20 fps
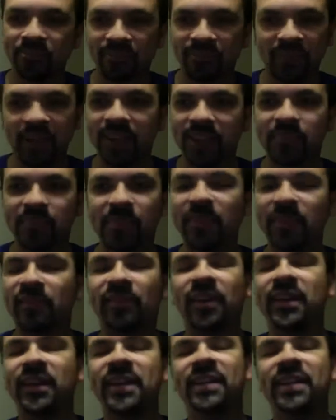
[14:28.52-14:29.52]
it's been
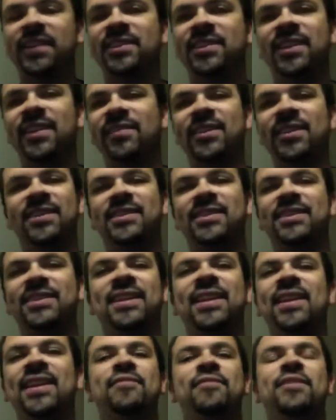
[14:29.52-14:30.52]
funny this evening.
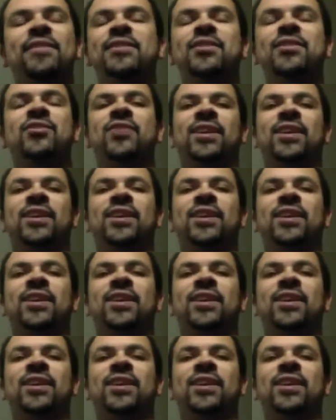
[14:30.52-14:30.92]
Didn't envisage